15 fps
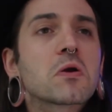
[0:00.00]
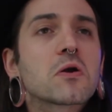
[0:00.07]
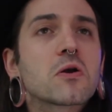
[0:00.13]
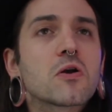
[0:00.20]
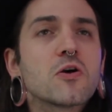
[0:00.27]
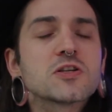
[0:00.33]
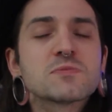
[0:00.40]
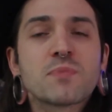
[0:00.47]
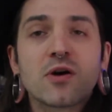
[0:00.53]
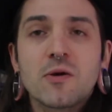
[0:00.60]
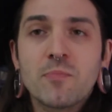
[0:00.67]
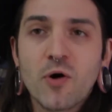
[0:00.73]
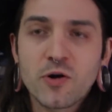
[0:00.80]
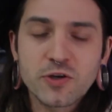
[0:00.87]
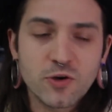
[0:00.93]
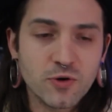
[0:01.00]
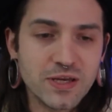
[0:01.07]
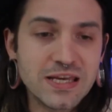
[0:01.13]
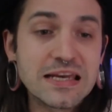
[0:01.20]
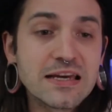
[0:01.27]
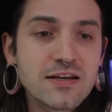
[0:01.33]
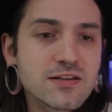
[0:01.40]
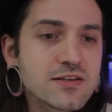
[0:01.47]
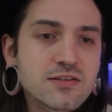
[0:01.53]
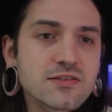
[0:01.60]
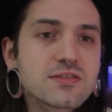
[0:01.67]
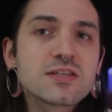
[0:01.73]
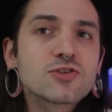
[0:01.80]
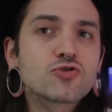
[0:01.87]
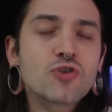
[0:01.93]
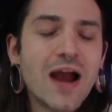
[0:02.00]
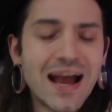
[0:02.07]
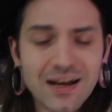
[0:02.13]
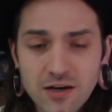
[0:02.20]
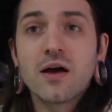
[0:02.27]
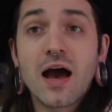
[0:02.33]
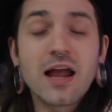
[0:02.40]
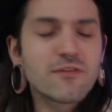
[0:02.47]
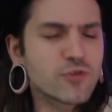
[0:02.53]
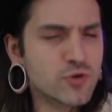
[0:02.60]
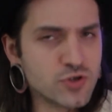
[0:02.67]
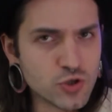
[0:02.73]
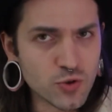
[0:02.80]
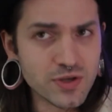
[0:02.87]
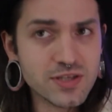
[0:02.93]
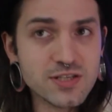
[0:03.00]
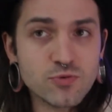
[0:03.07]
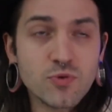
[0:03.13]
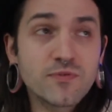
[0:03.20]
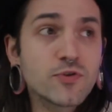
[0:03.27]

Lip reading: prosper upon your ears, the track. And if you enjoyed this